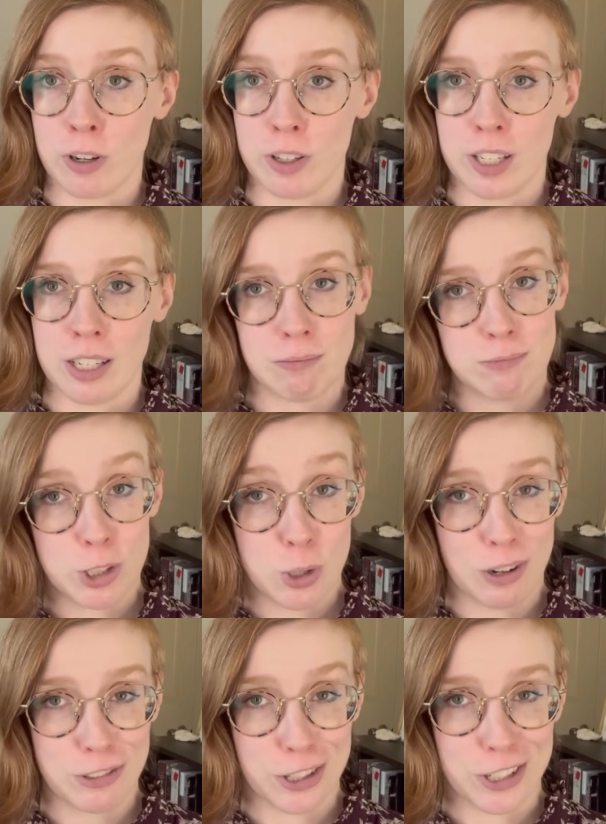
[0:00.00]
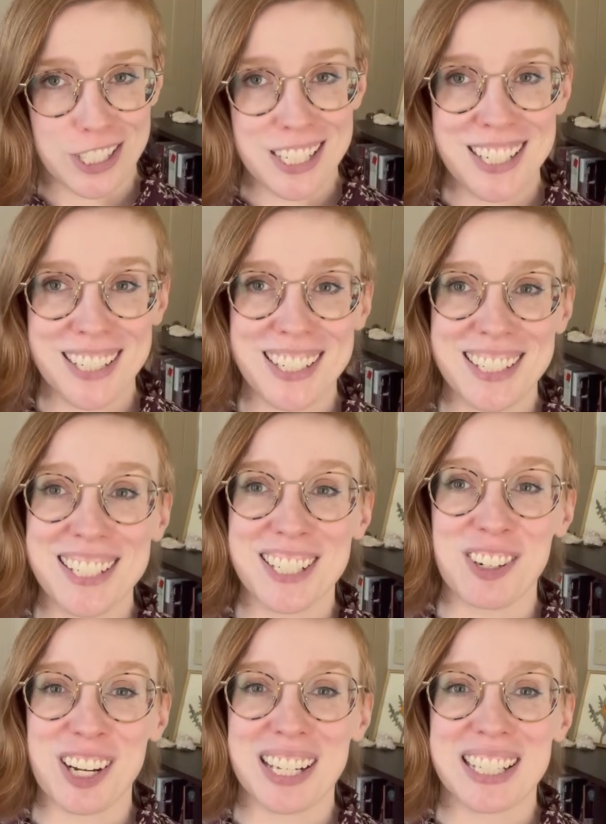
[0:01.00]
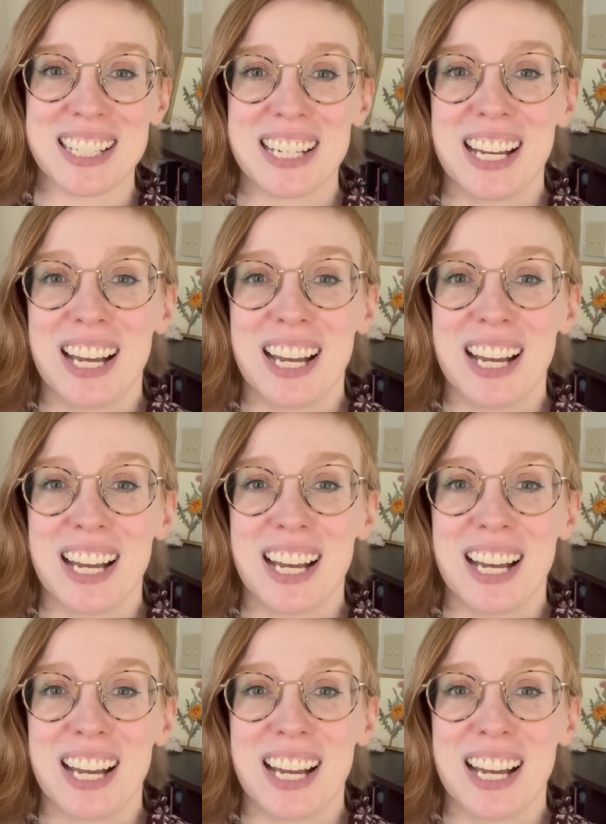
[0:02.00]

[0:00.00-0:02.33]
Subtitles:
the 12 to 13 districts,